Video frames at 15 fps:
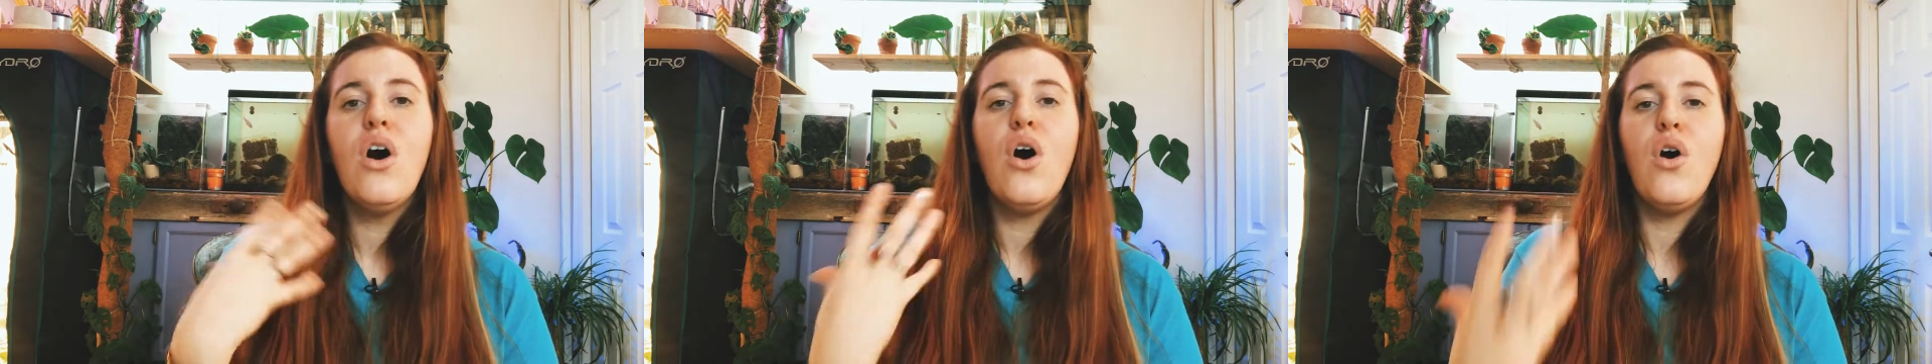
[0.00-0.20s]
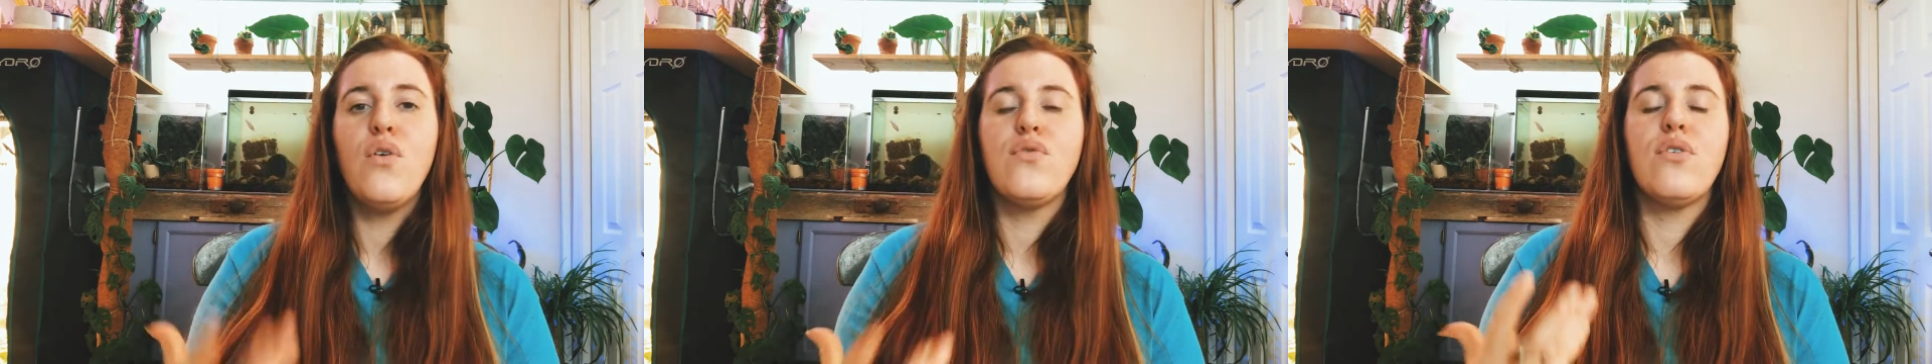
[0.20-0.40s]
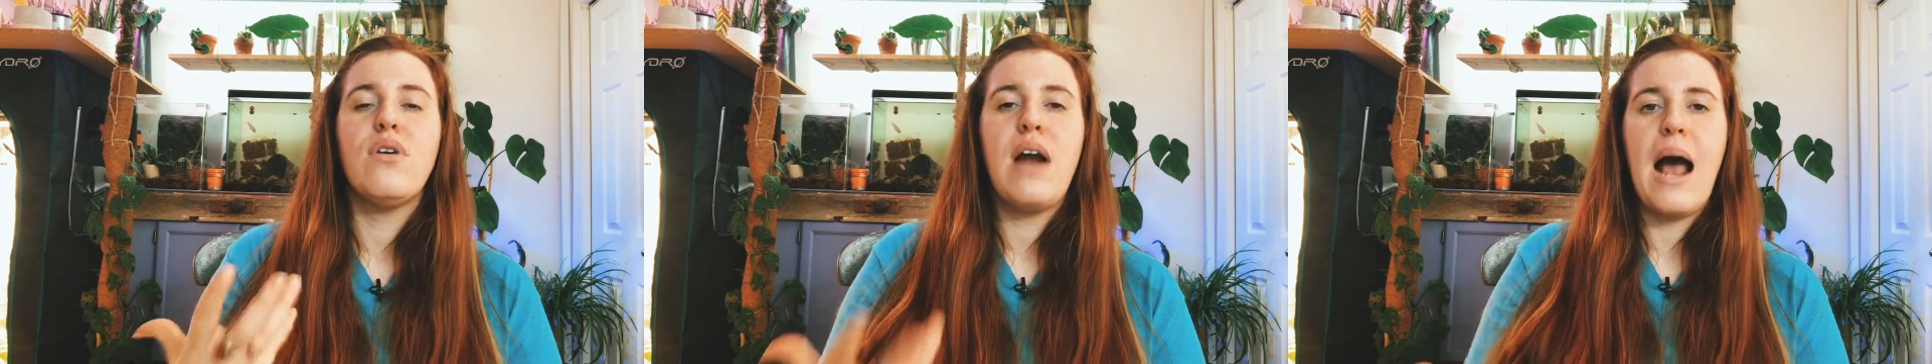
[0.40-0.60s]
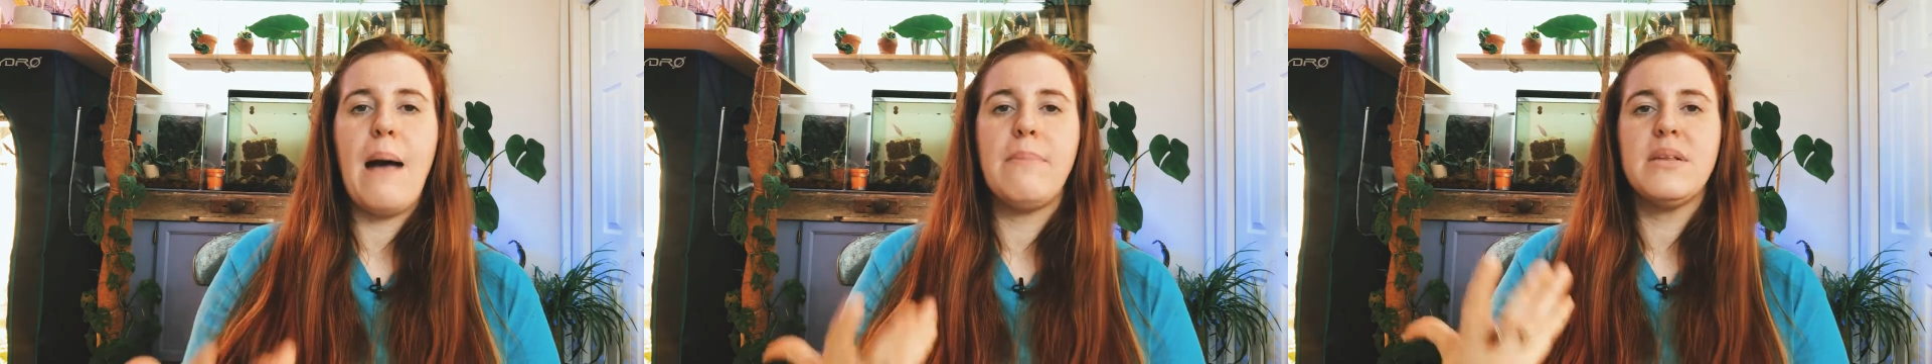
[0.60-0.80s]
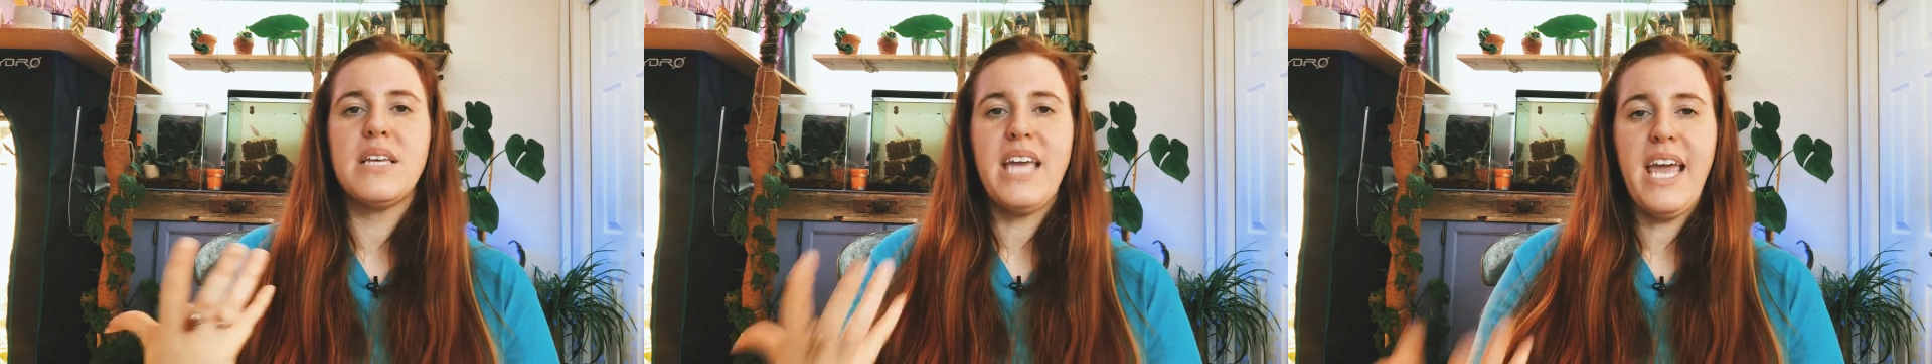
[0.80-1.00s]
over
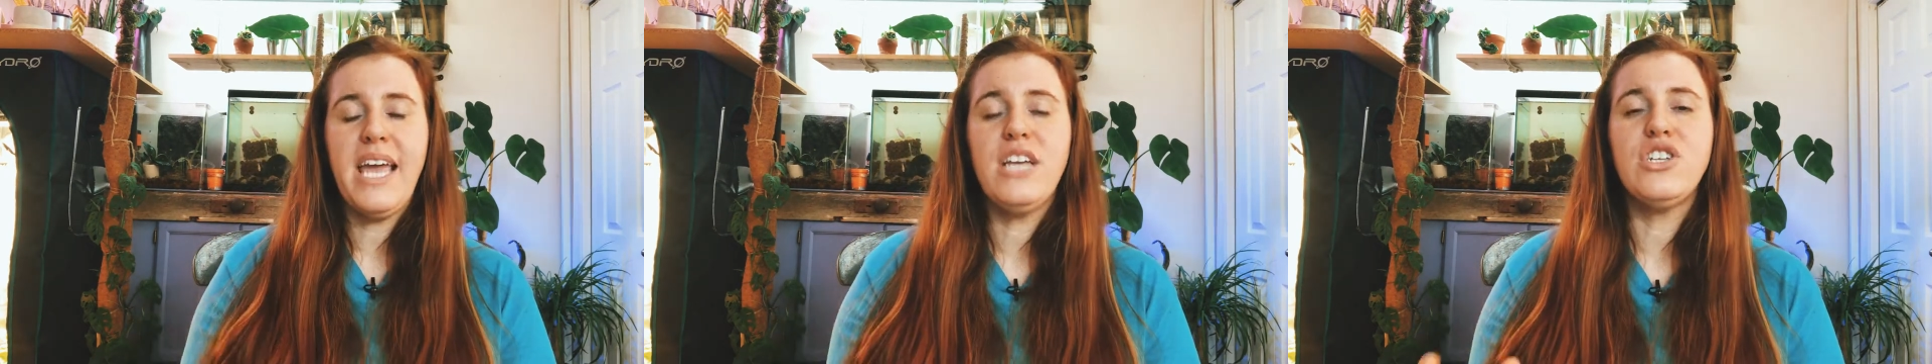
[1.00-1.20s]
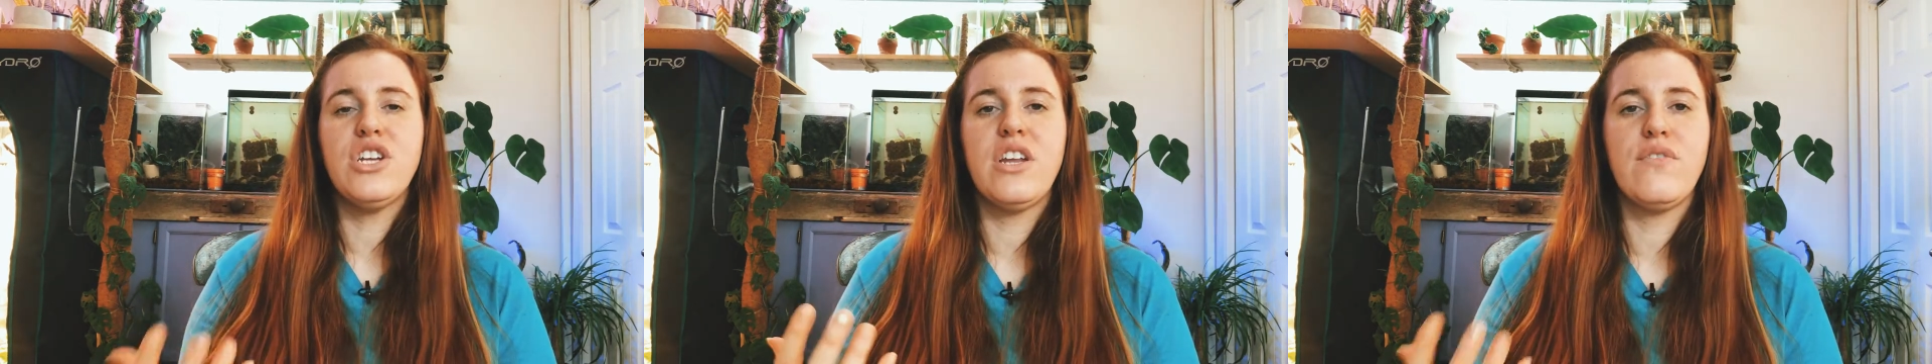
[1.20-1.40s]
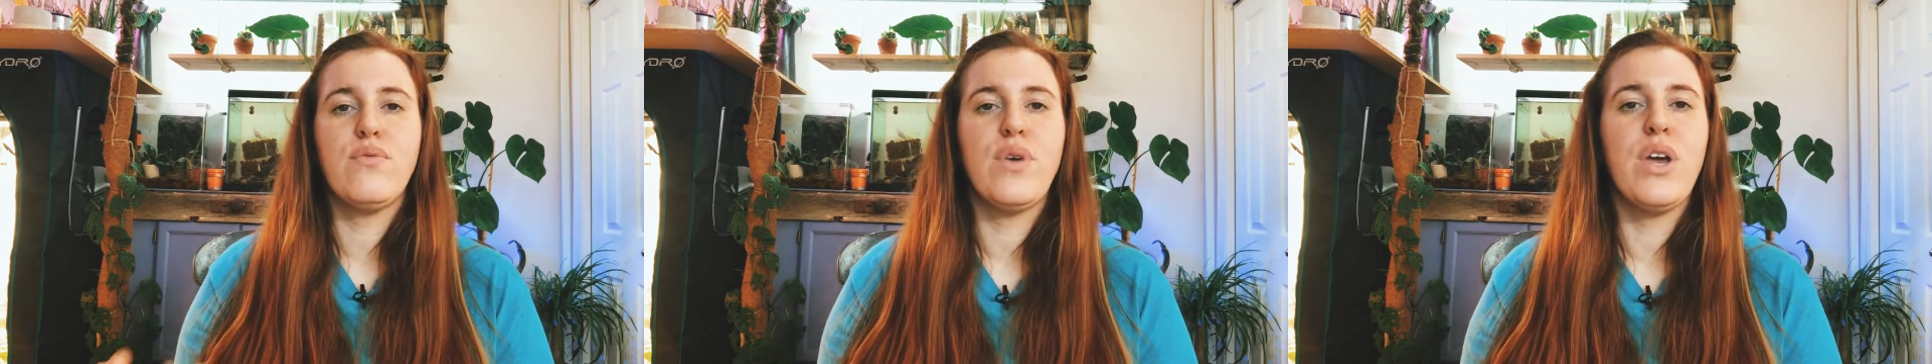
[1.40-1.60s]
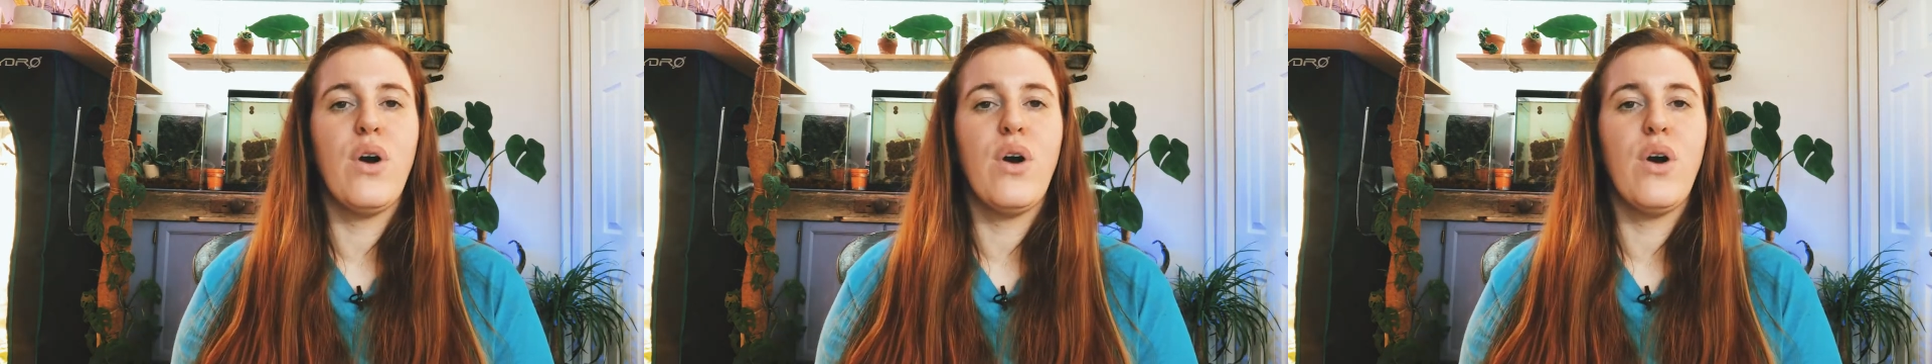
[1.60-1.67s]
application if we